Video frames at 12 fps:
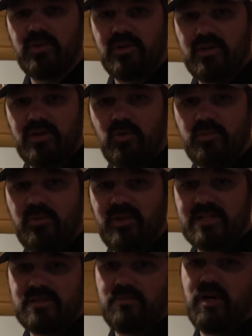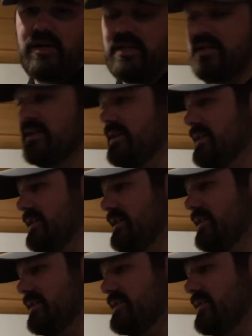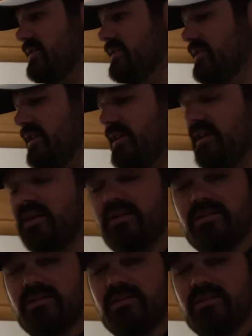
and hope to make some money. It's certainly